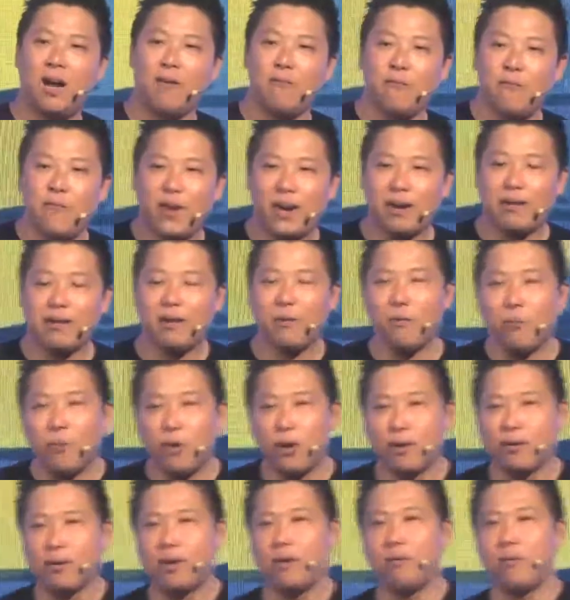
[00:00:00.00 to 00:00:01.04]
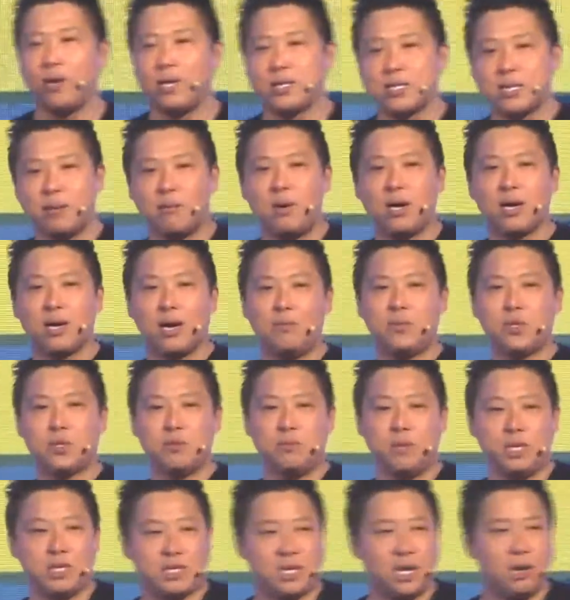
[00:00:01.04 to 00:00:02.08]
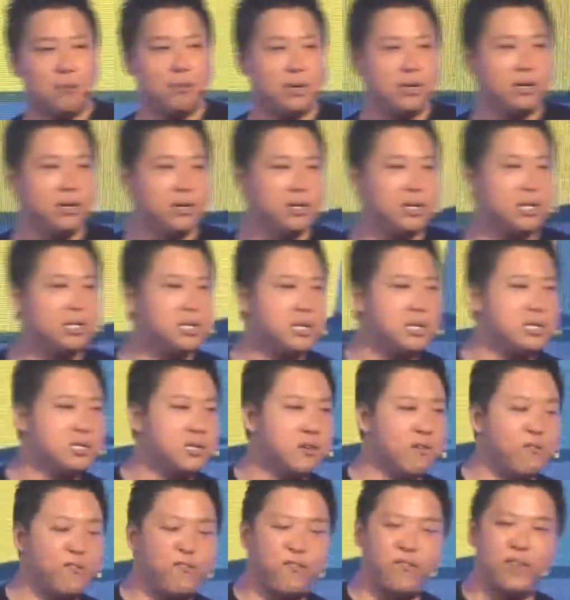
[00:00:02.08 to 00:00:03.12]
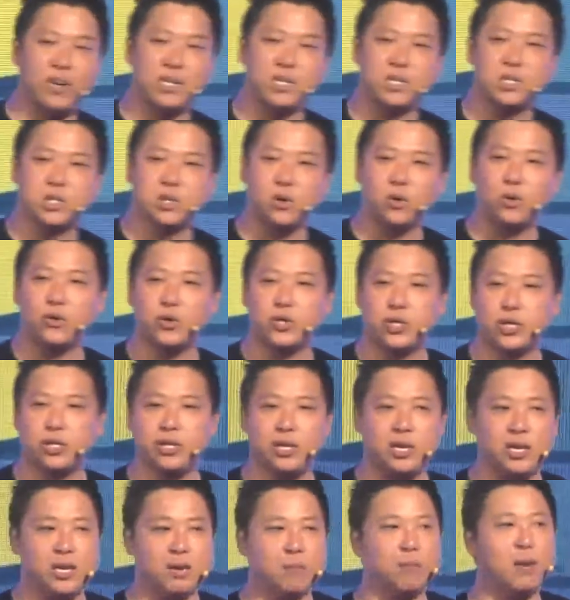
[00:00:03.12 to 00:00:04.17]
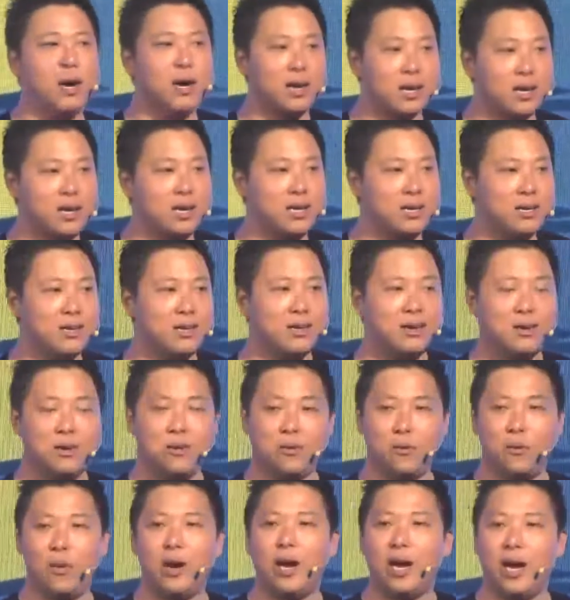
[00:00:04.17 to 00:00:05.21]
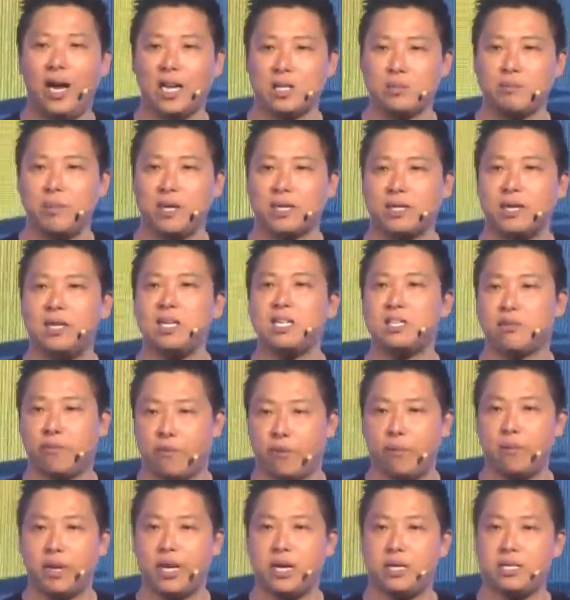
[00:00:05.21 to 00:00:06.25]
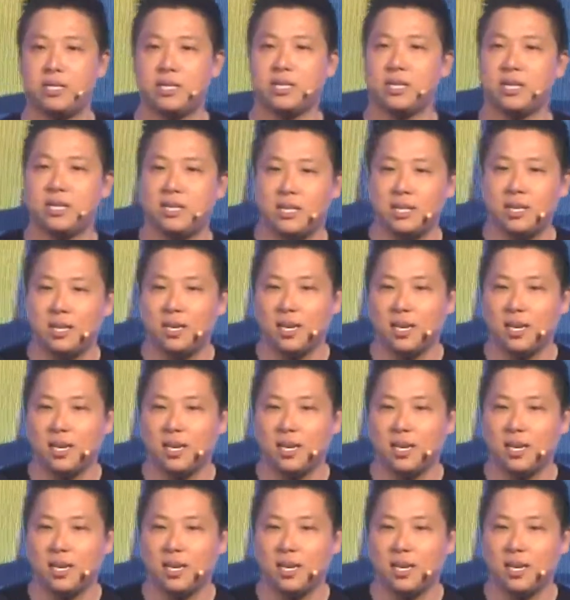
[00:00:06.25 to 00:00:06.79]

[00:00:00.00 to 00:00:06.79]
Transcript: I'm very worried when someone comes to me tell me, this is the first solution in the market, where especially it's from Asia.